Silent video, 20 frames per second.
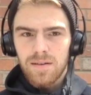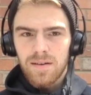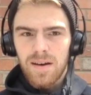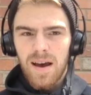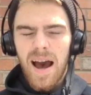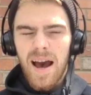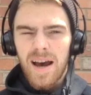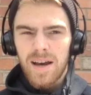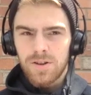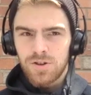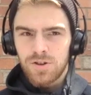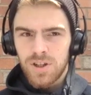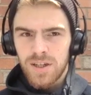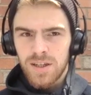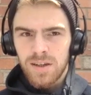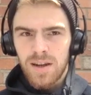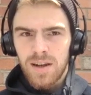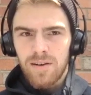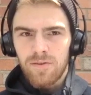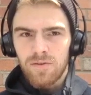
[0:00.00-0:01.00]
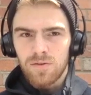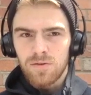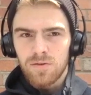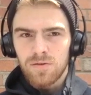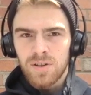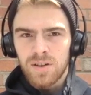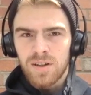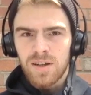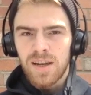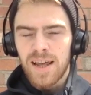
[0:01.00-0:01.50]
hygiene
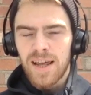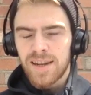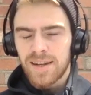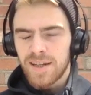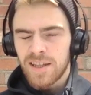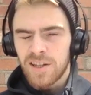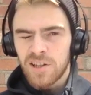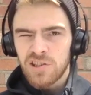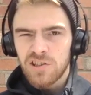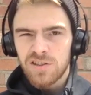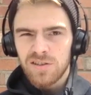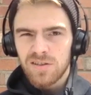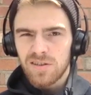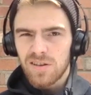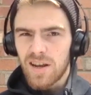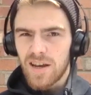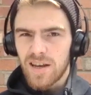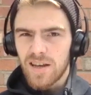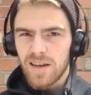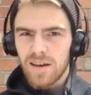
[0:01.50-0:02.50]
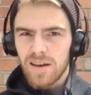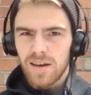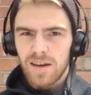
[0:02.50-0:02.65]
levels and cleanliness, like,